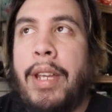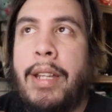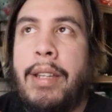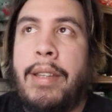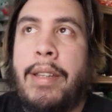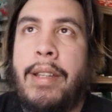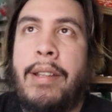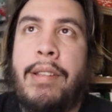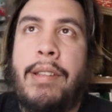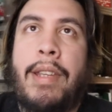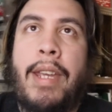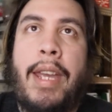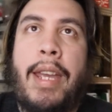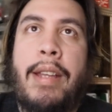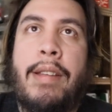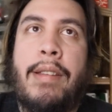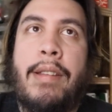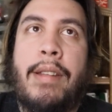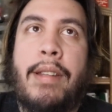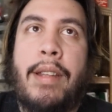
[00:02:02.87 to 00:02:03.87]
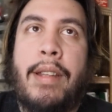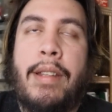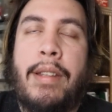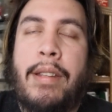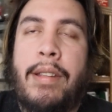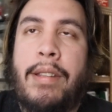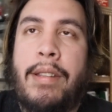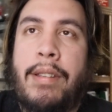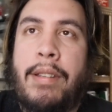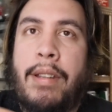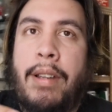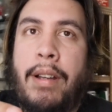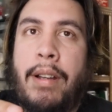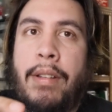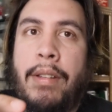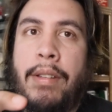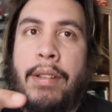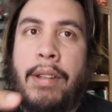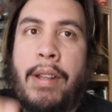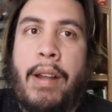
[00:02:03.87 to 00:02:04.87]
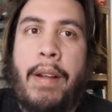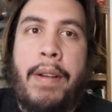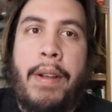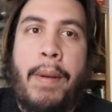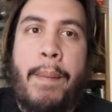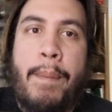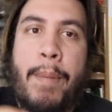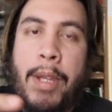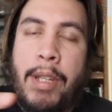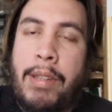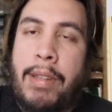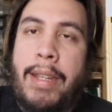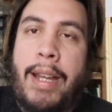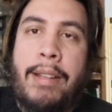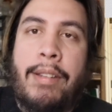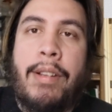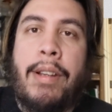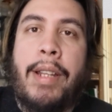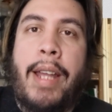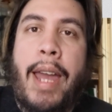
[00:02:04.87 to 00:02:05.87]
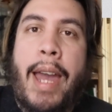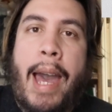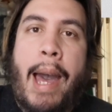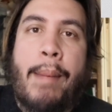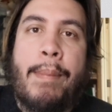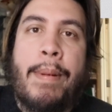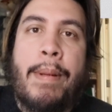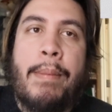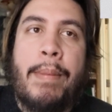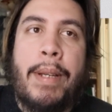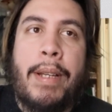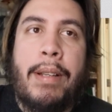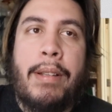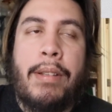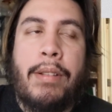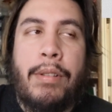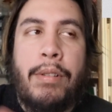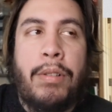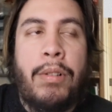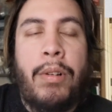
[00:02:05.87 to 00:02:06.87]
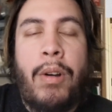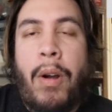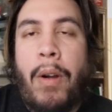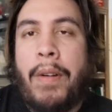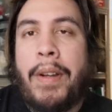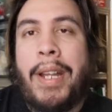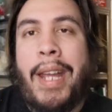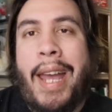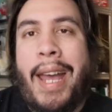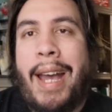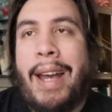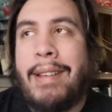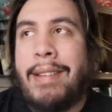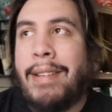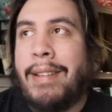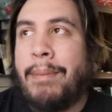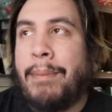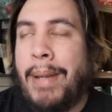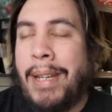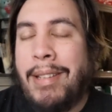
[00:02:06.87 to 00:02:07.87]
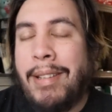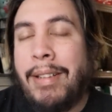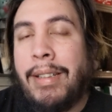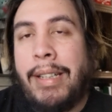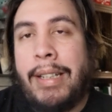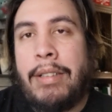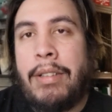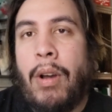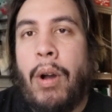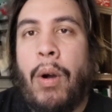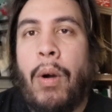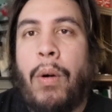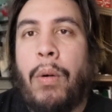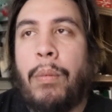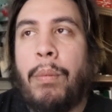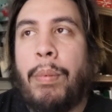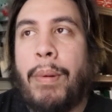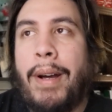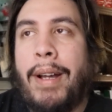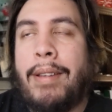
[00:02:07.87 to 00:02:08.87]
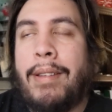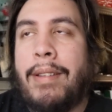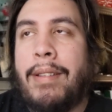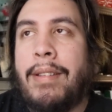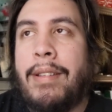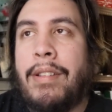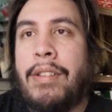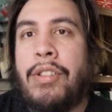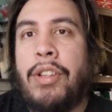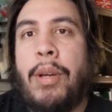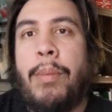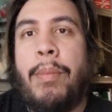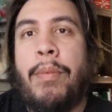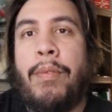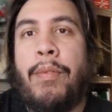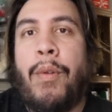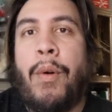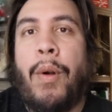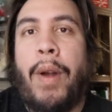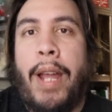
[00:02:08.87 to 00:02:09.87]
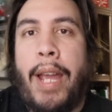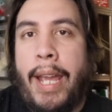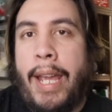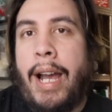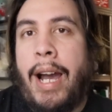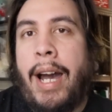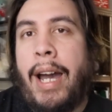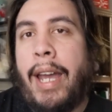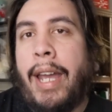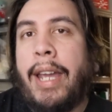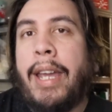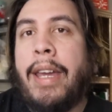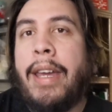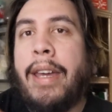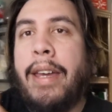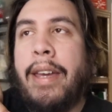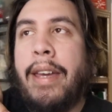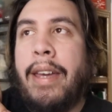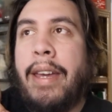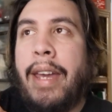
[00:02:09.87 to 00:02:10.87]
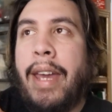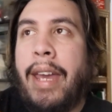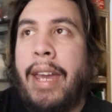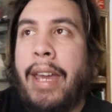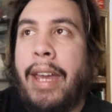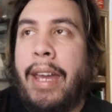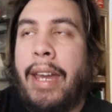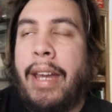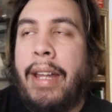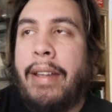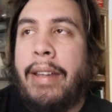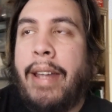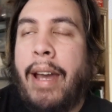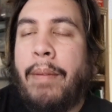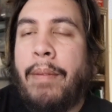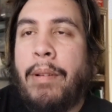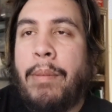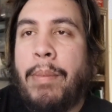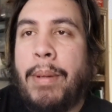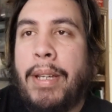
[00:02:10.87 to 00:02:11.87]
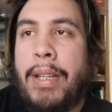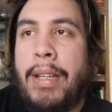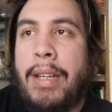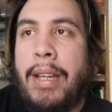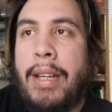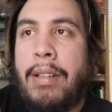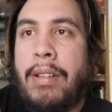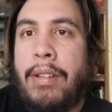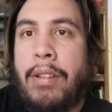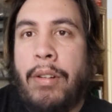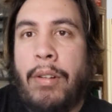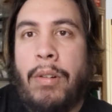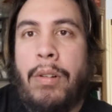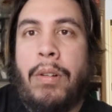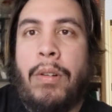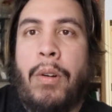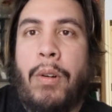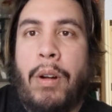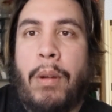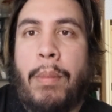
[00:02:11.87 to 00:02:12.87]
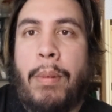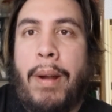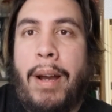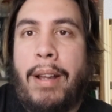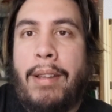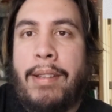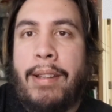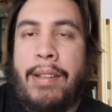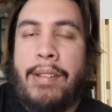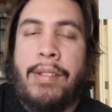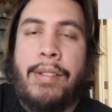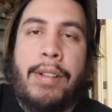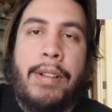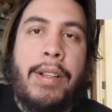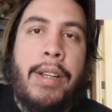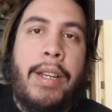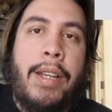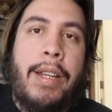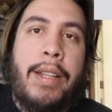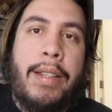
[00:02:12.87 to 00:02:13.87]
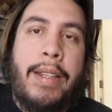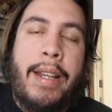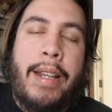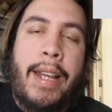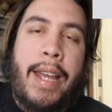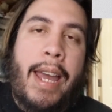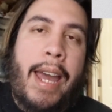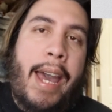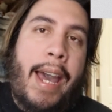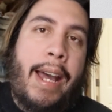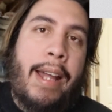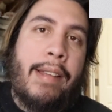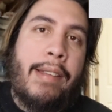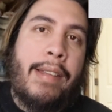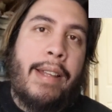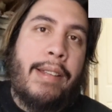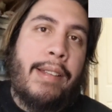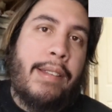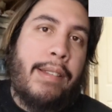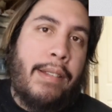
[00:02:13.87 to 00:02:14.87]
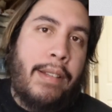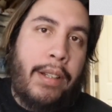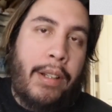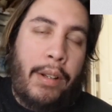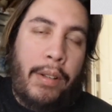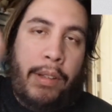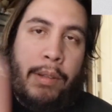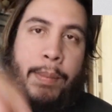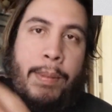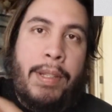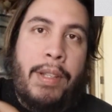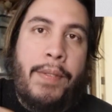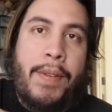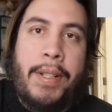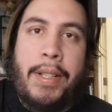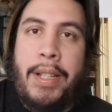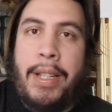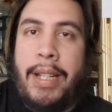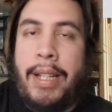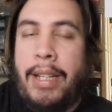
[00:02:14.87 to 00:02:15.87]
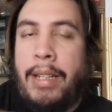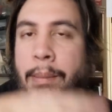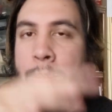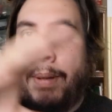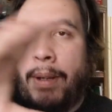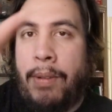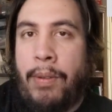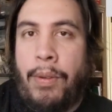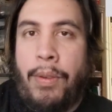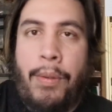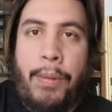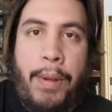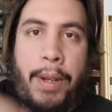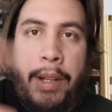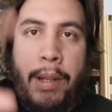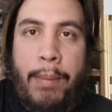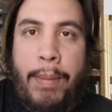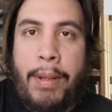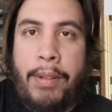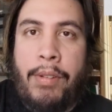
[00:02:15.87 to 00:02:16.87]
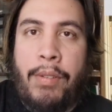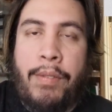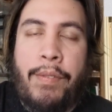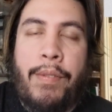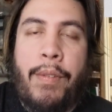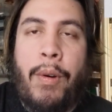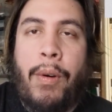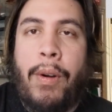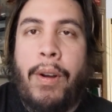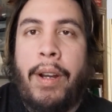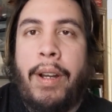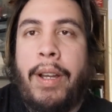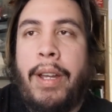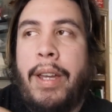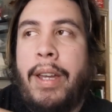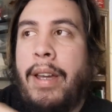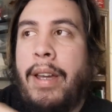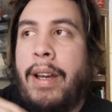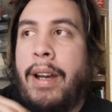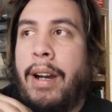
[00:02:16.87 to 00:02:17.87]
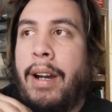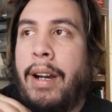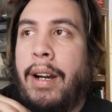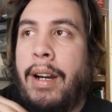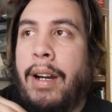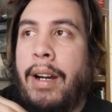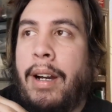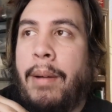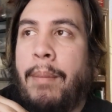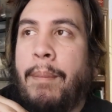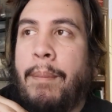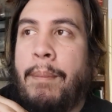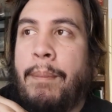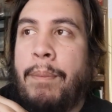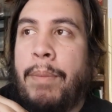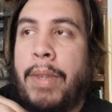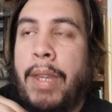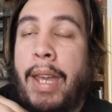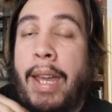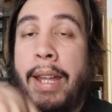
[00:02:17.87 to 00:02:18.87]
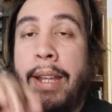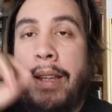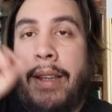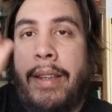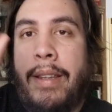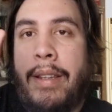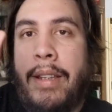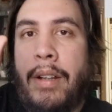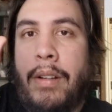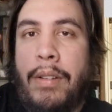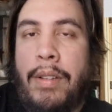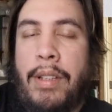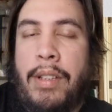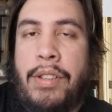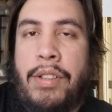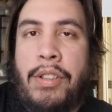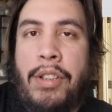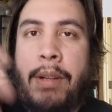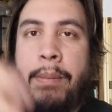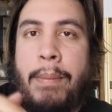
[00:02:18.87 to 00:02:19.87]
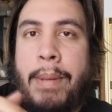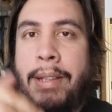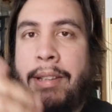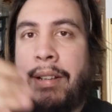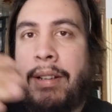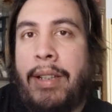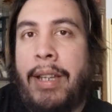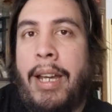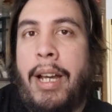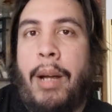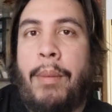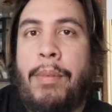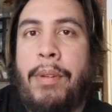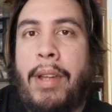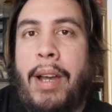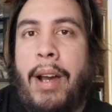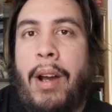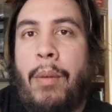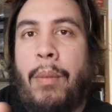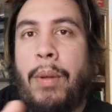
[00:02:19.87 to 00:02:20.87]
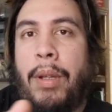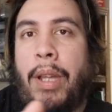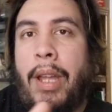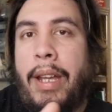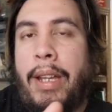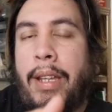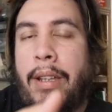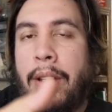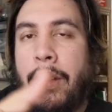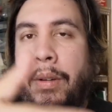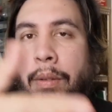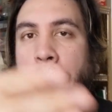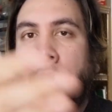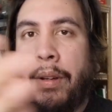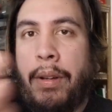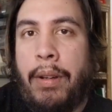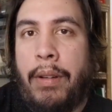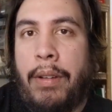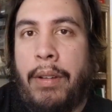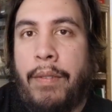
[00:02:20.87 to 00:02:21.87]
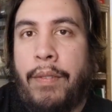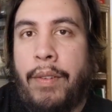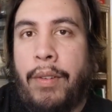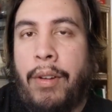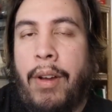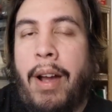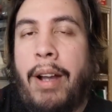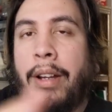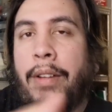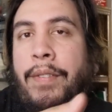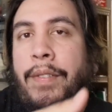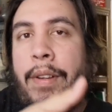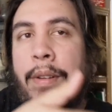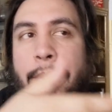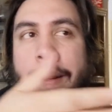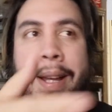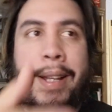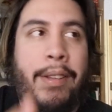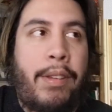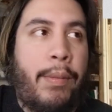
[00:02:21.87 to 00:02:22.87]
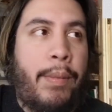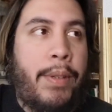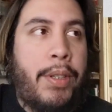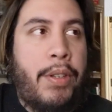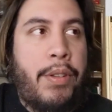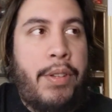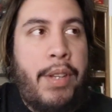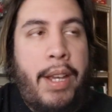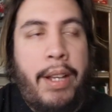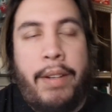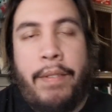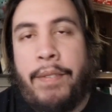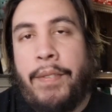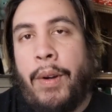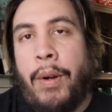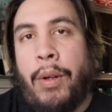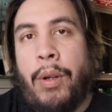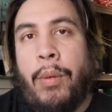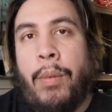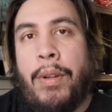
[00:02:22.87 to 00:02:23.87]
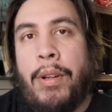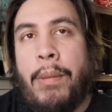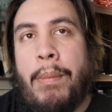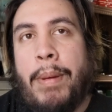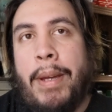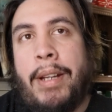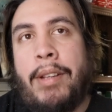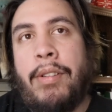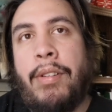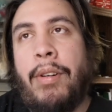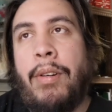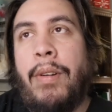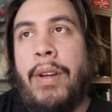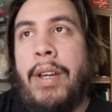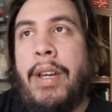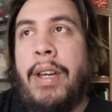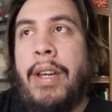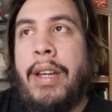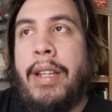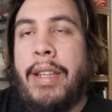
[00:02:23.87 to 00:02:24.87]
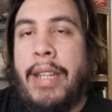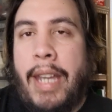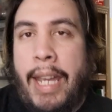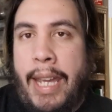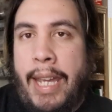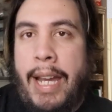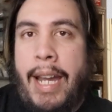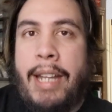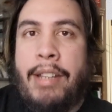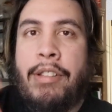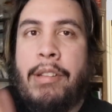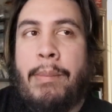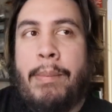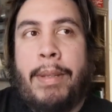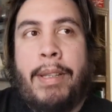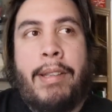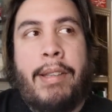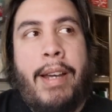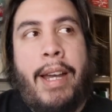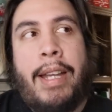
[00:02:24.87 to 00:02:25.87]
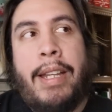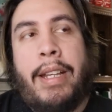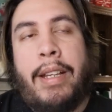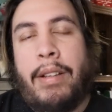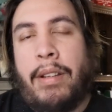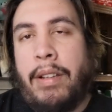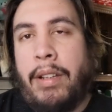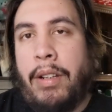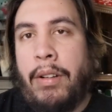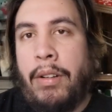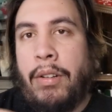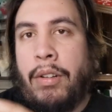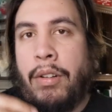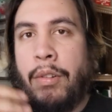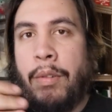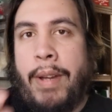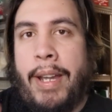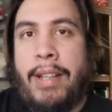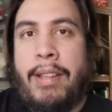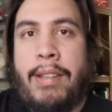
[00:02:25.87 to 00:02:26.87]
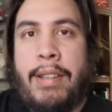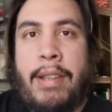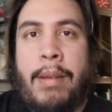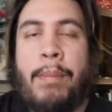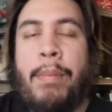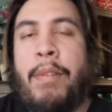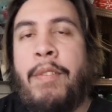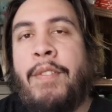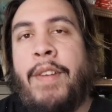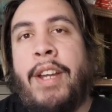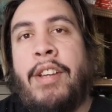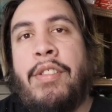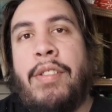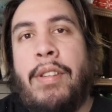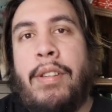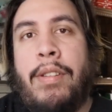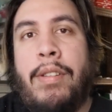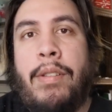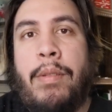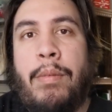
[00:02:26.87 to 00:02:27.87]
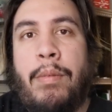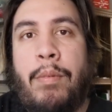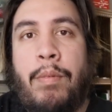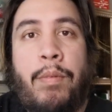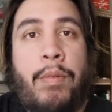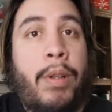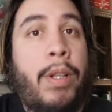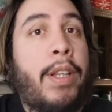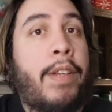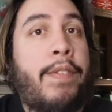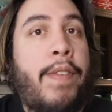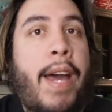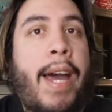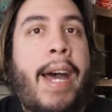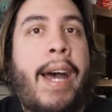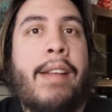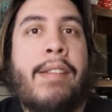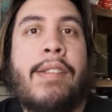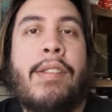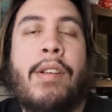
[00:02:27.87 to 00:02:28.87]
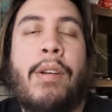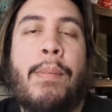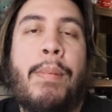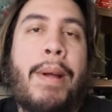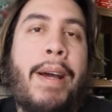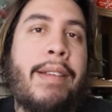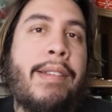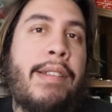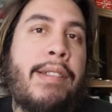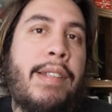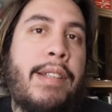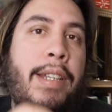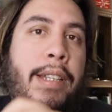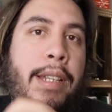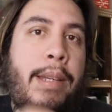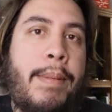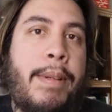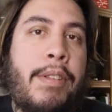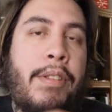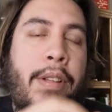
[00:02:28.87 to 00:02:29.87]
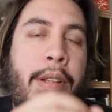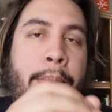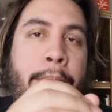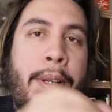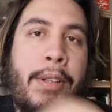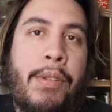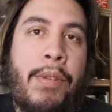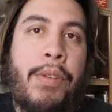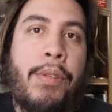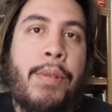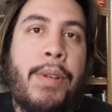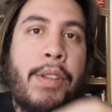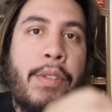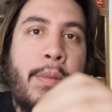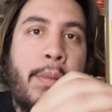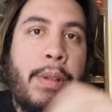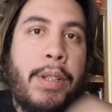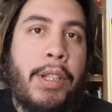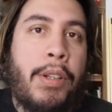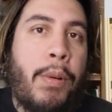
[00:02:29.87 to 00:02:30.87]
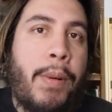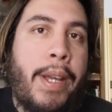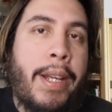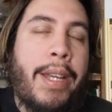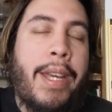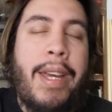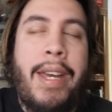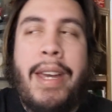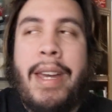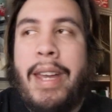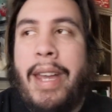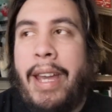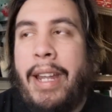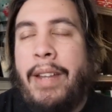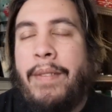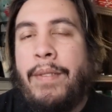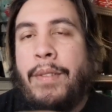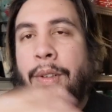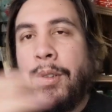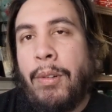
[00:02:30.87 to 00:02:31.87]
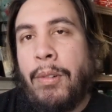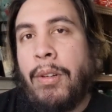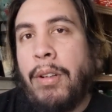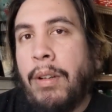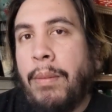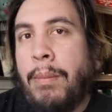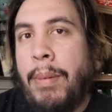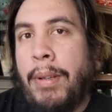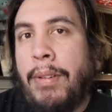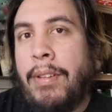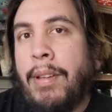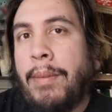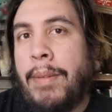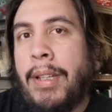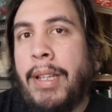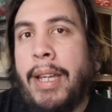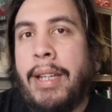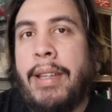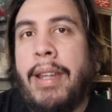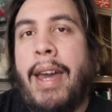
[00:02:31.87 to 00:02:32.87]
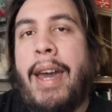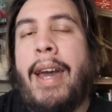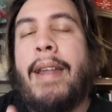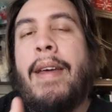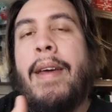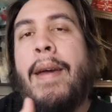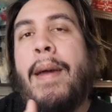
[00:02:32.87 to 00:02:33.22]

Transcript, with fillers: in this case, in, in this uh, scenario, it, that's going to happen because Google already has basically its own processing chip for AI. And that would be its neural core processor that it has that's, you know, specifically like in the Pixel 3 and the Pixel 4. Um, and you know this chip basically helps out with like you know the the photography right so when you take a photo with your pixel the ai chip inside it you know corrects the imperfections really fast so processing an image on a pixel 3 is really quick and if google can build something like that